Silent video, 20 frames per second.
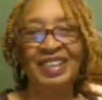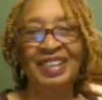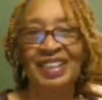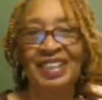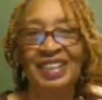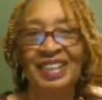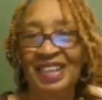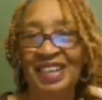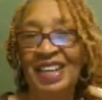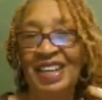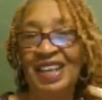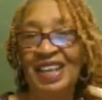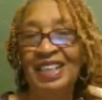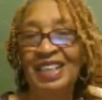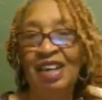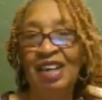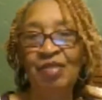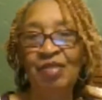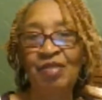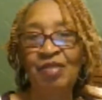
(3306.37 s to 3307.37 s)
That was the
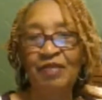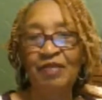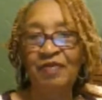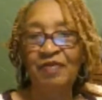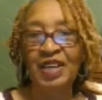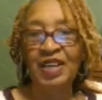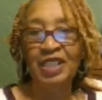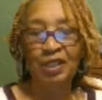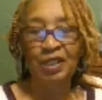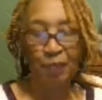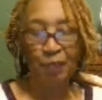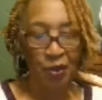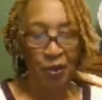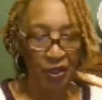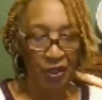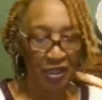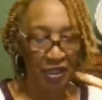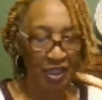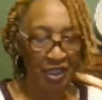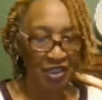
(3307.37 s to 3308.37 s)
funnest part of that
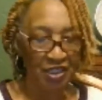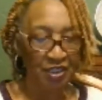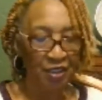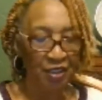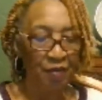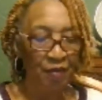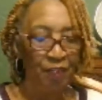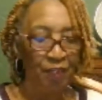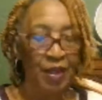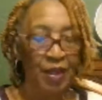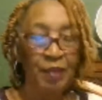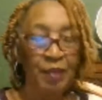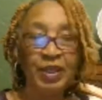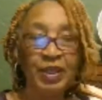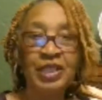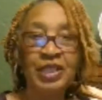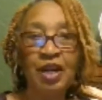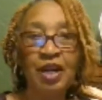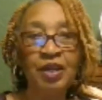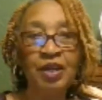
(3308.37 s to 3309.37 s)
show. But y'all
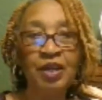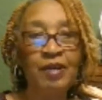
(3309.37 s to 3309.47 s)
know,